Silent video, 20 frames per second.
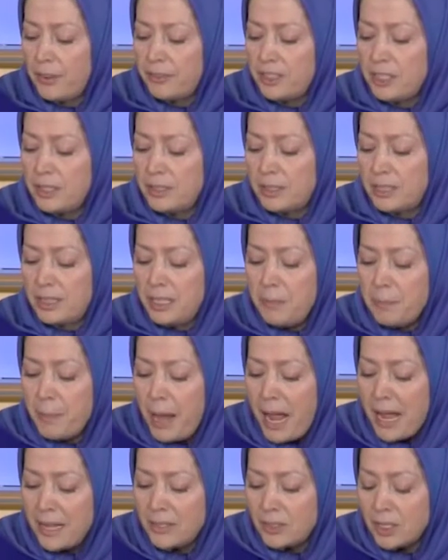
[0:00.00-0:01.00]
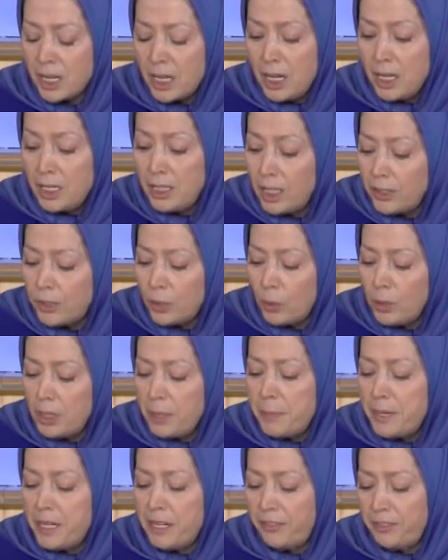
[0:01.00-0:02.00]
of these demands not
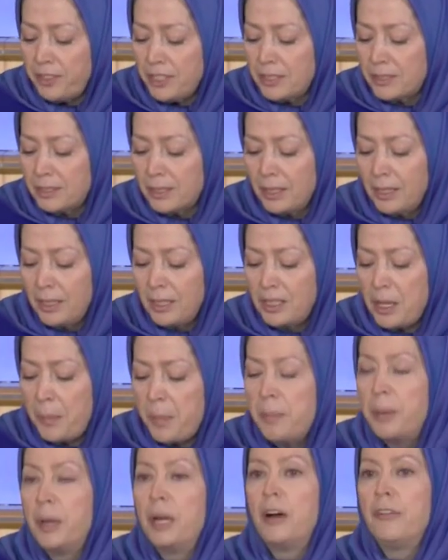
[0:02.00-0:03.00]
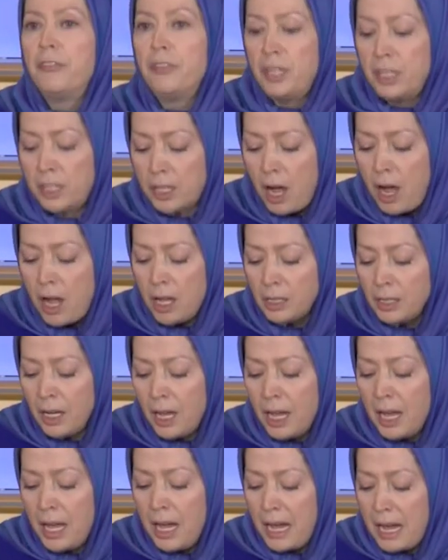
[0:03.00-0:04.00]
only benefits the people of Iran
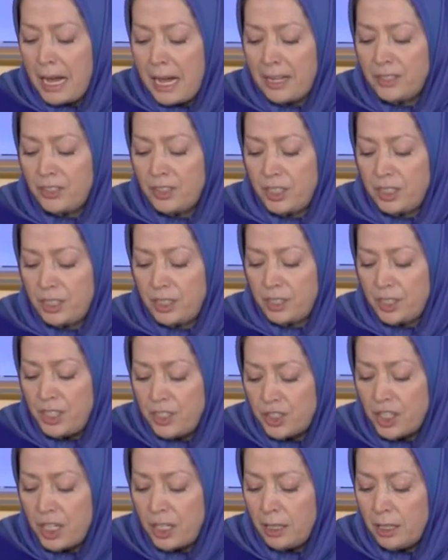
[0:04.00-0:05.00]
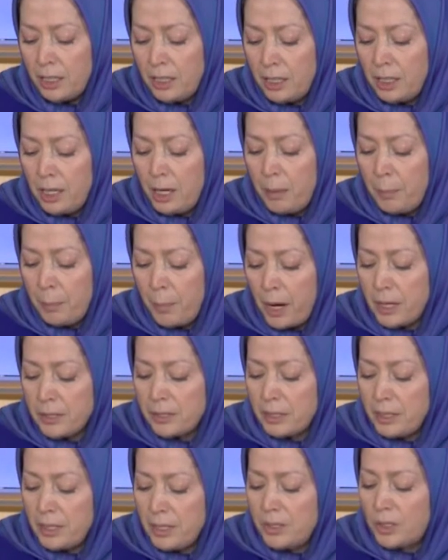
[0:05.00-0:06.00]
and the region,
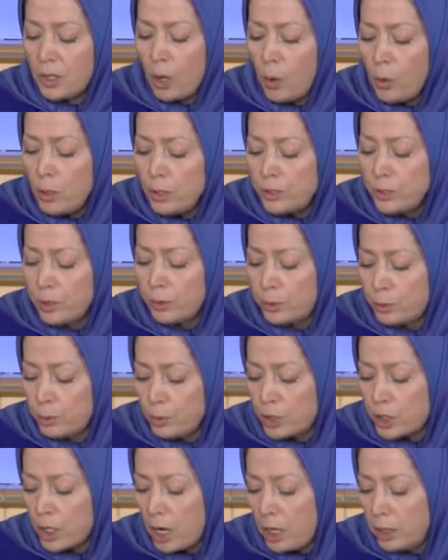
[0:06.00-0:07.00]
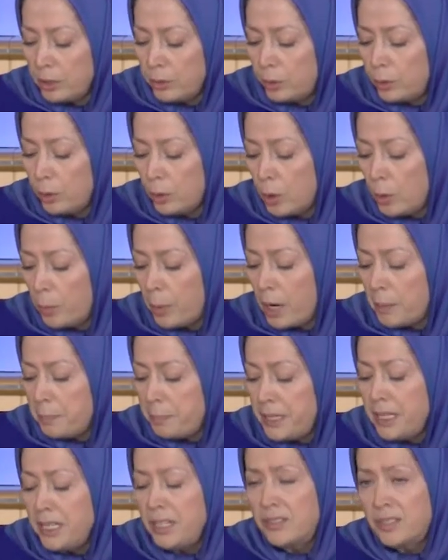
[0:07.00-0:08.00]
but is also crucial to global
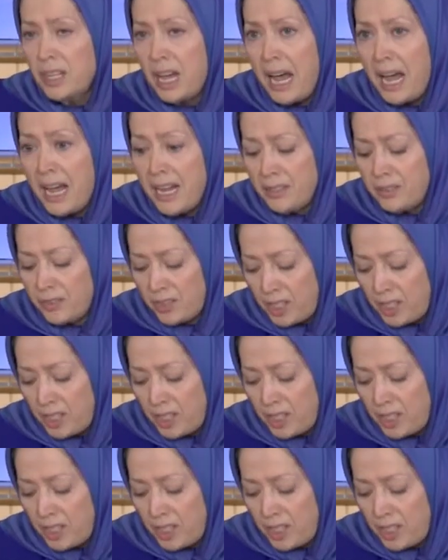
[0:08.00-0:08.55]
peace and